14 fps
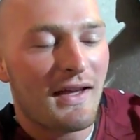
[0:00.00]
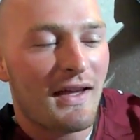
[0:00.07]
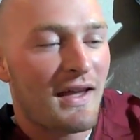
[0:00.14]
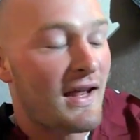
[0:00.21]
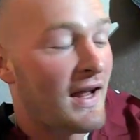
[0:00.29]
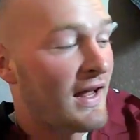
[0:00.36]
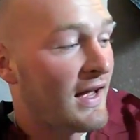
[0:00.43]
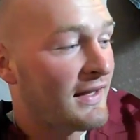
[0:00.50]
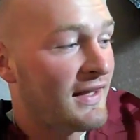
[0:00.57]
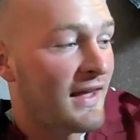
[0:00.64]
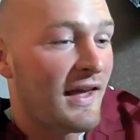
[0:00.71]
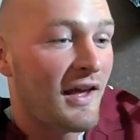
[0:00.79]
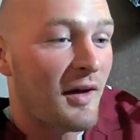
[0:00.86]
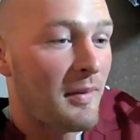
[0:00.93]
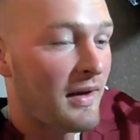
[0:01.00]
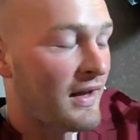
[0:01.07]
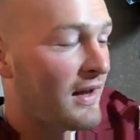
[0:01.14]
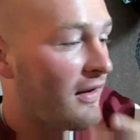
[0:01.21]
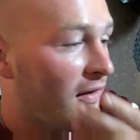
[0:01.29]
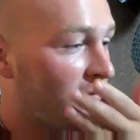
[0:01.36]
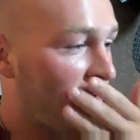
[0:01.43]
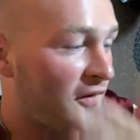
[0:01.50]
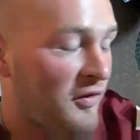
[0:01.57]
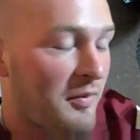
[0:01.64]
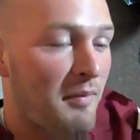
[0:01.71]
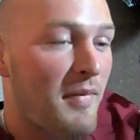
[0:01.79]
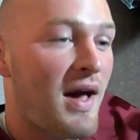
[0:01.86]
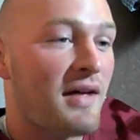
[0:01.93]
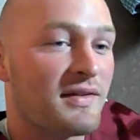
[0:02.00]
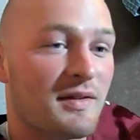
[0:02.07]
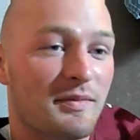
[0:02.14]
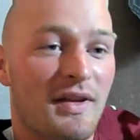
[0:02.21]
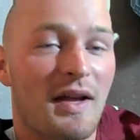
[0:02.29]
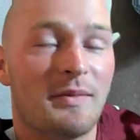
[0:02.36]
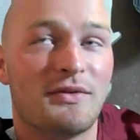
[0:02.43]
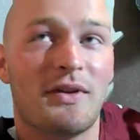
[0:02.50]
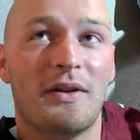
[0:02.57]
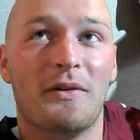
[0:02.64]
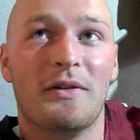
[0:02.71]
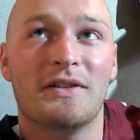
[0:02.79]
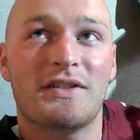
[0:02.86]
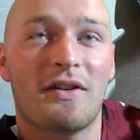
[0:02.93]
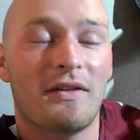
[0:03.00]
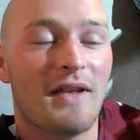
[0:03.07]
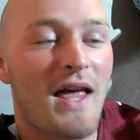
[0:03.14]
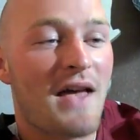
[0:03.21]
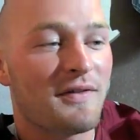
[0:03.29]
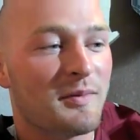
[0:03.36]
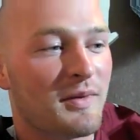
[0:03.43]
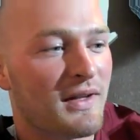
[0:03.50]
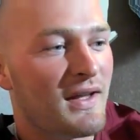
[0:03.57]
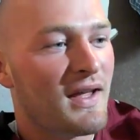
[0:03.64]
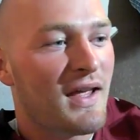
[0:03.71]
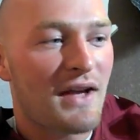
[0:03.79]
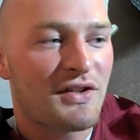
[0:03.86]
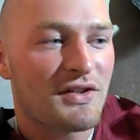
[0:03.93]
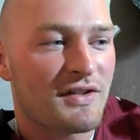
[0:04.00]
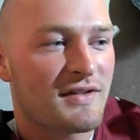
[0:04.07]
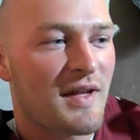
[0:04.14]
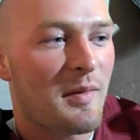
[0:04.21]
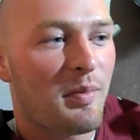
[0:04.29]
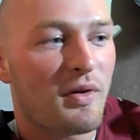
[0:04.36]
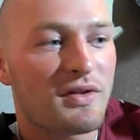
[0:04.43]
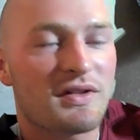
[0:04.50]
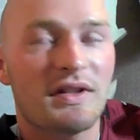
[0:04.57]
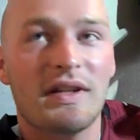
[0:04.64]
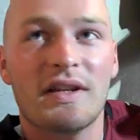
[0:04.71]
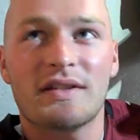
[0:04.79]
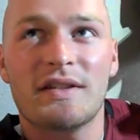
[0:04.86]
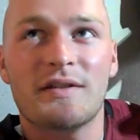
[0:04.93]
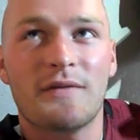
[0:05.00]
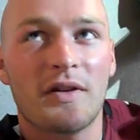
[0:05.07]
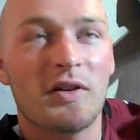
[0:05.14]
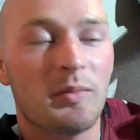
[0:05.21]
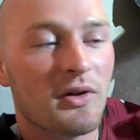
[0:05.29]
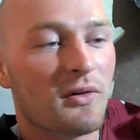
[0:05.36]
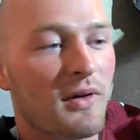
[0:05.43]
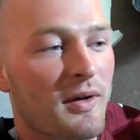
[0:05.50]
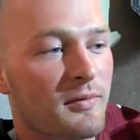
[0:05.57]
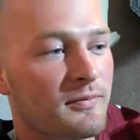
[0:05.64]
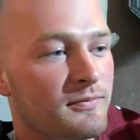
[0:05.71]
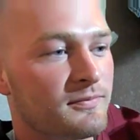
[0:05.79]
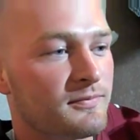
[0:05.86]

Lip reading: Yeah, I can't help, I got to cover my mouth sometimes so I don't start laughing, but that's just the type of person he is, and he's fun to be around.